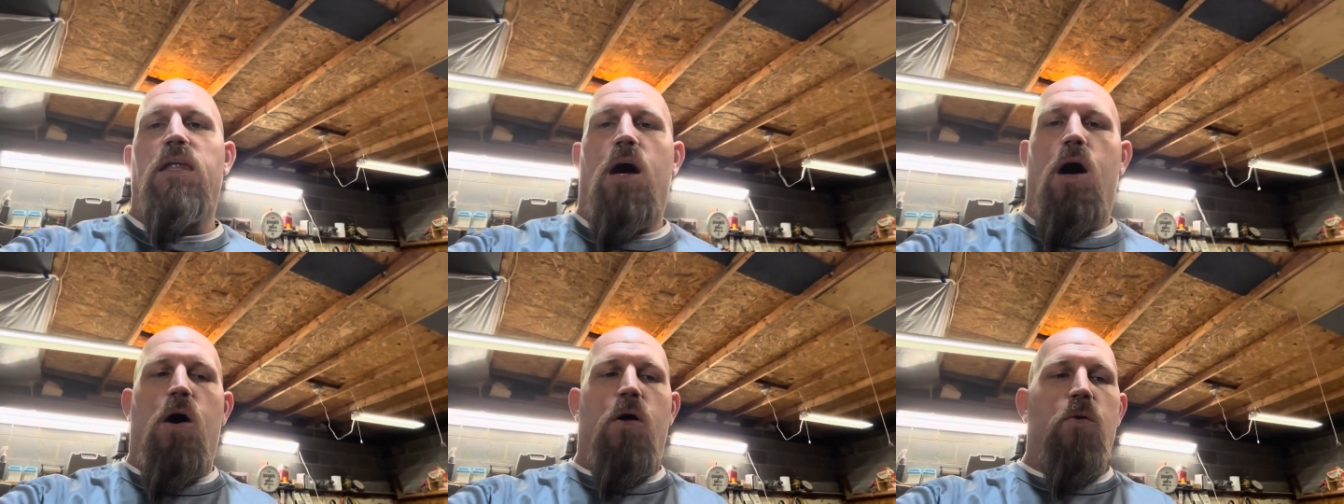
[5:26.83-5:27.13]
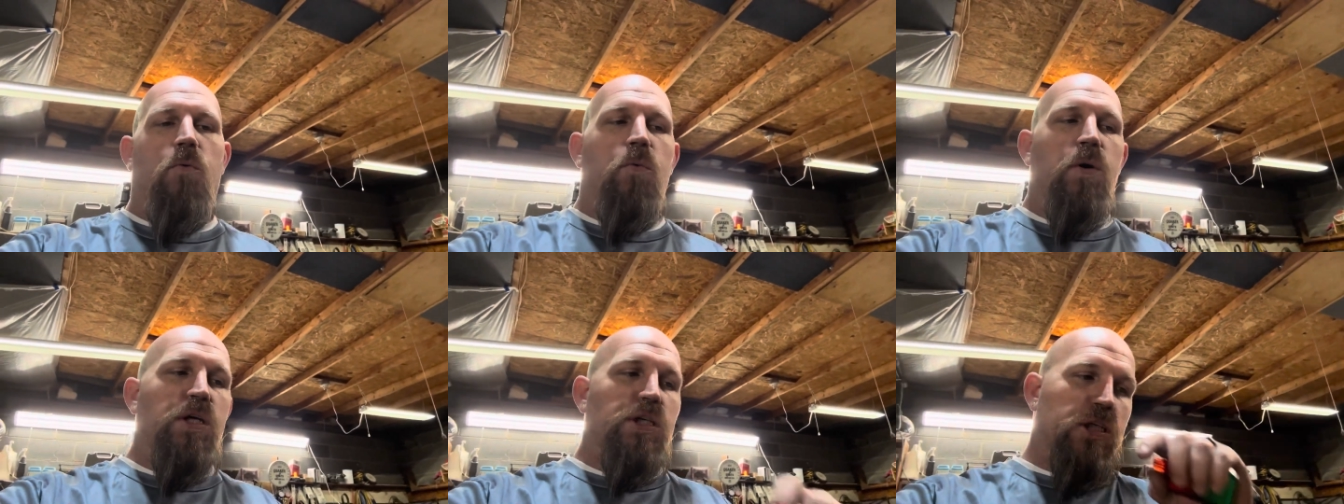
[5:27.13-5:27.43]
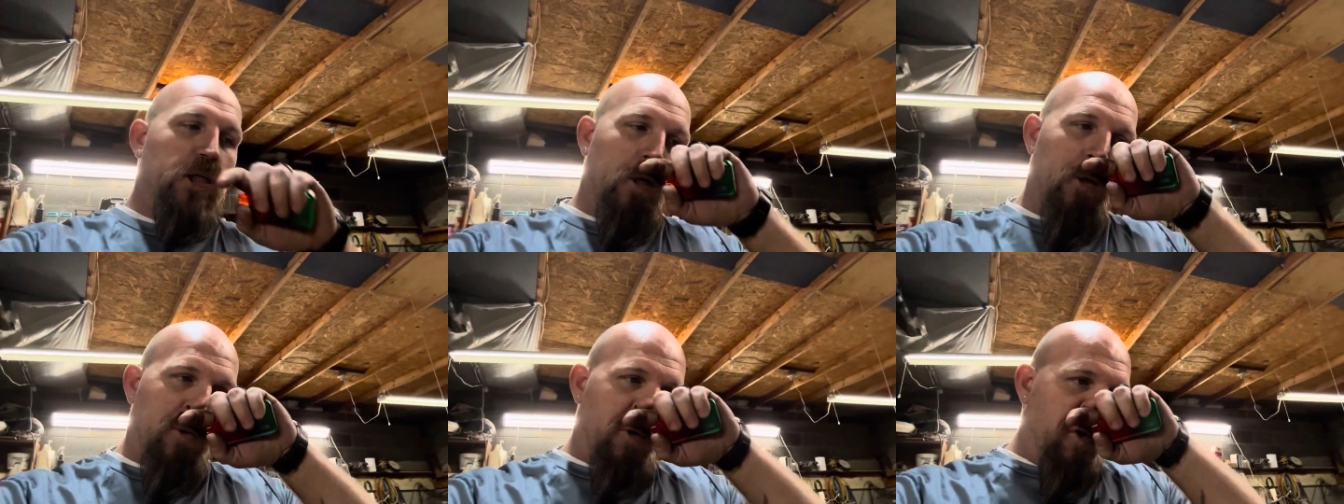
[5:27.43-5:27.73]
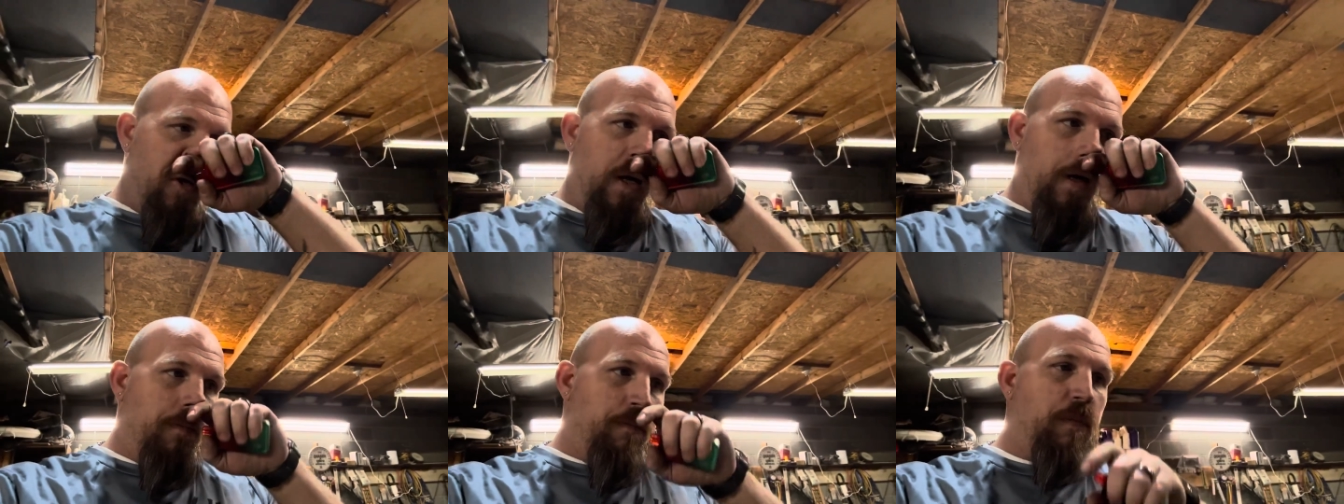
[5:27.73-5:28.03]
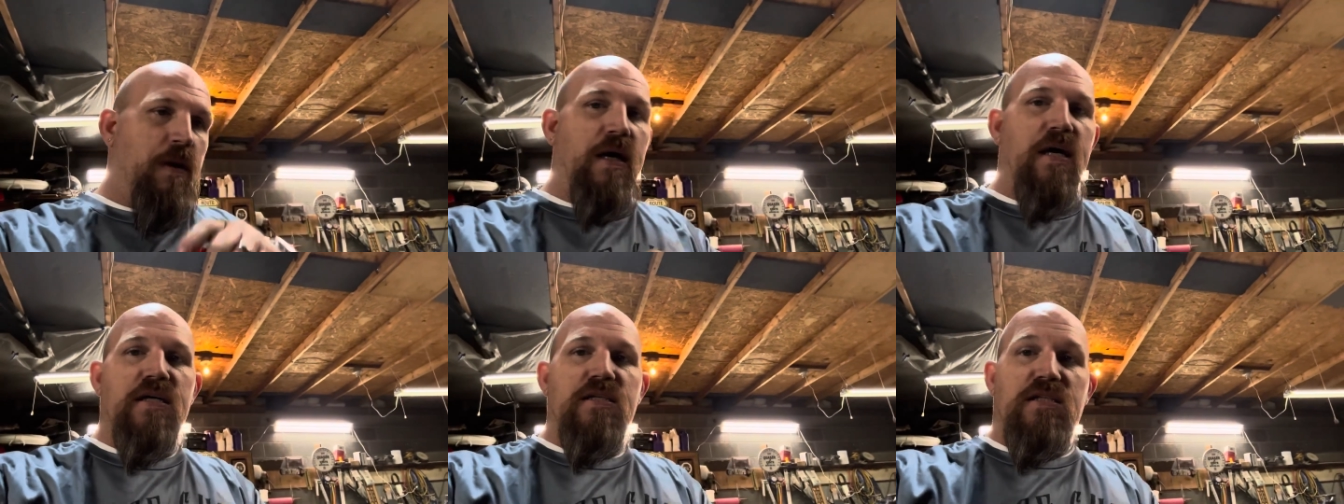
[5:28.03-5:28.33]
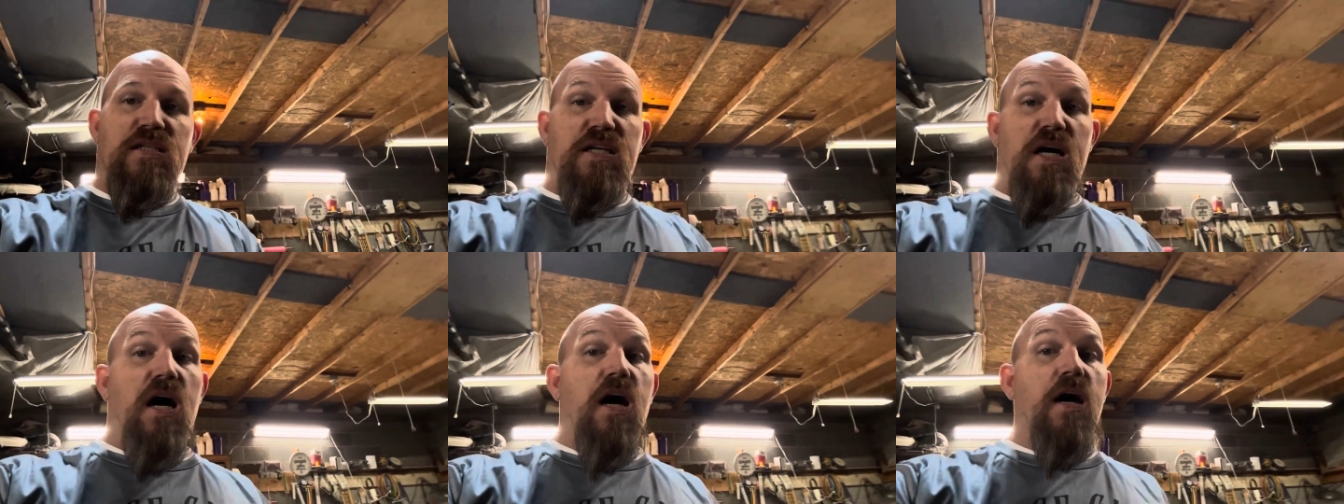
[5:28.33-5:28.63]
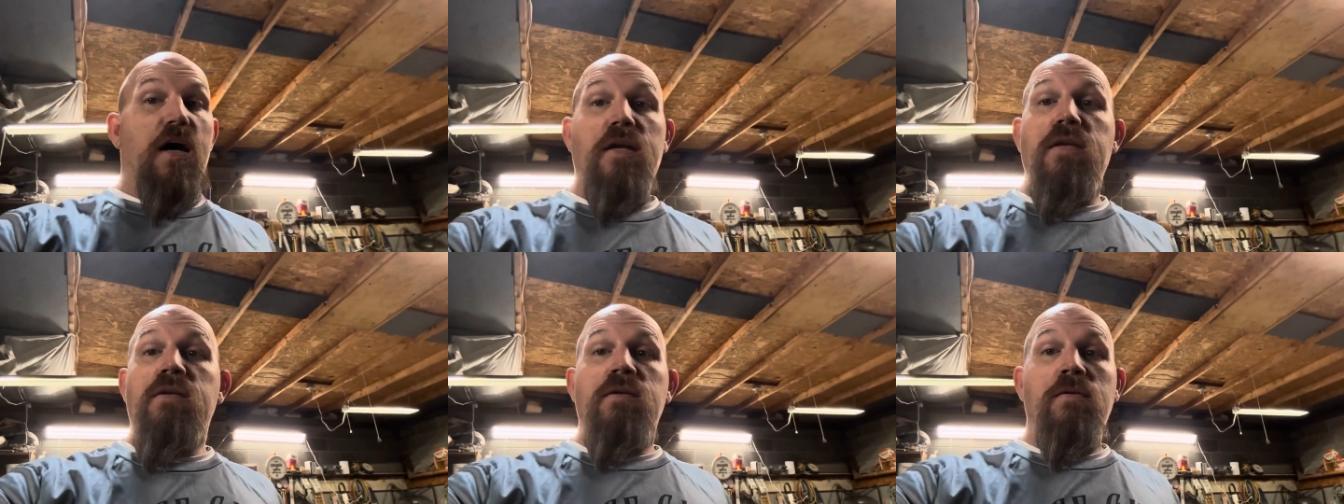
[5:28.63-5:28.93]
all the windshield trim is
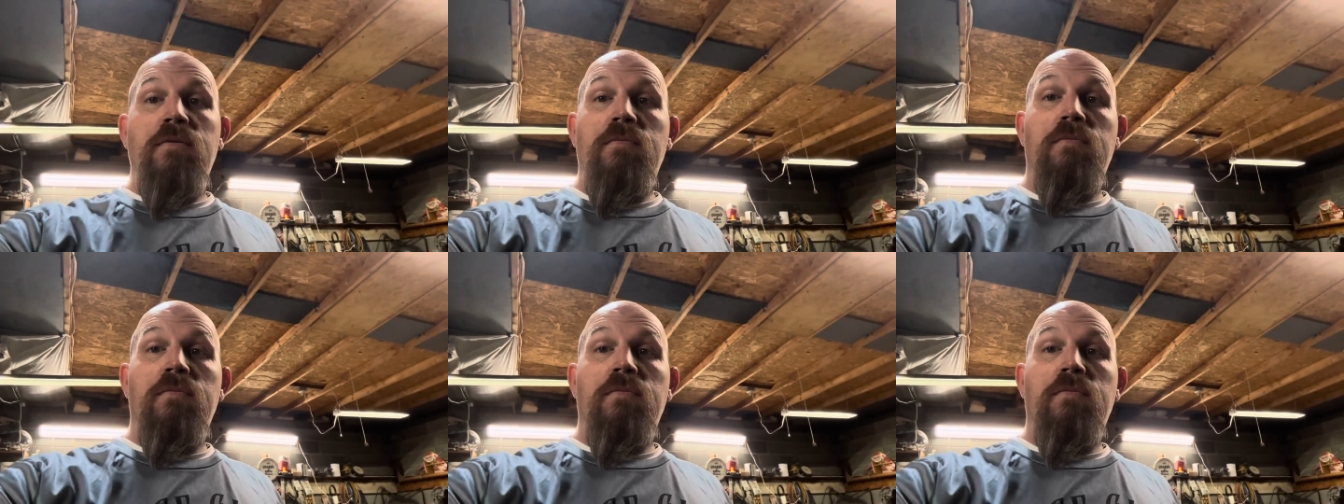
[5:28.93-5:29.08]
done.